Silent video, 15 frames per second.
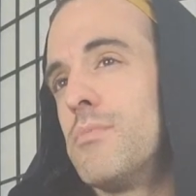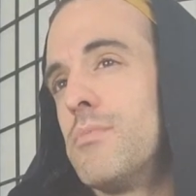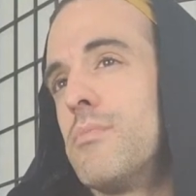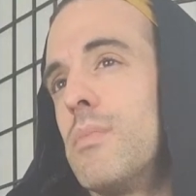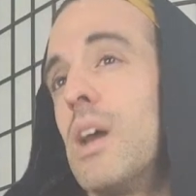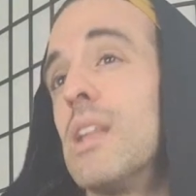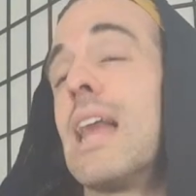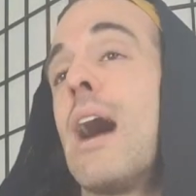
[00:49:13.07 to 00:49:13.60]

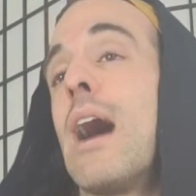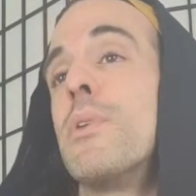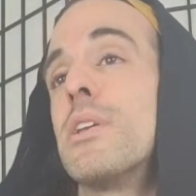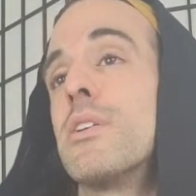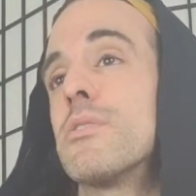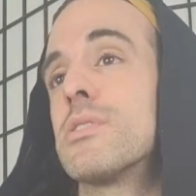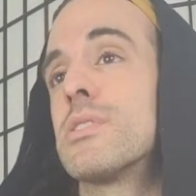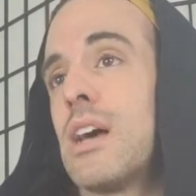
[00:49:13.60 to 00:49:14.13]
allowing
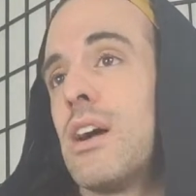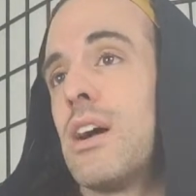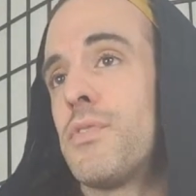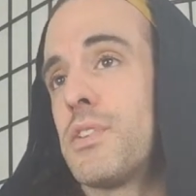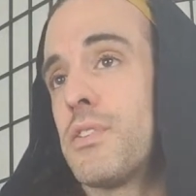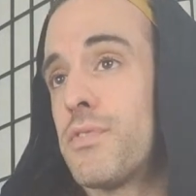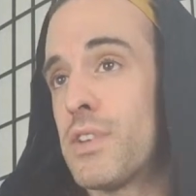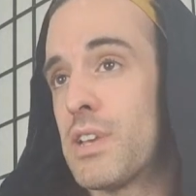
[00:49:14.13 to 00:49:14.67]

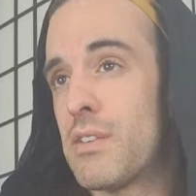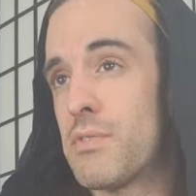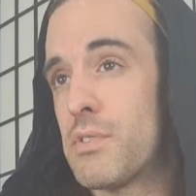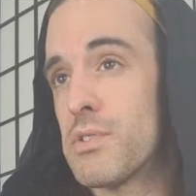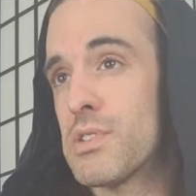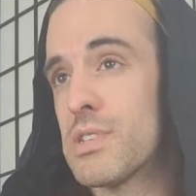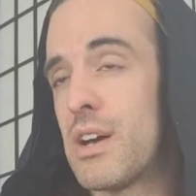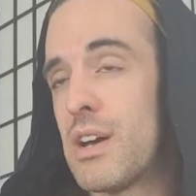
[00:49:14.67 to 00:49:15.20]
yourself to forgive
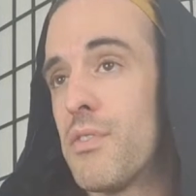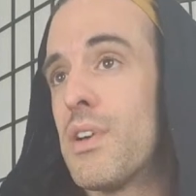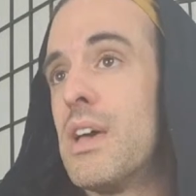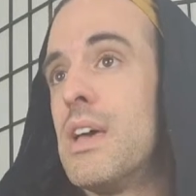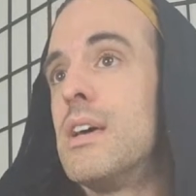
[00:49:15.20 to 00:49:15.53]
yourself,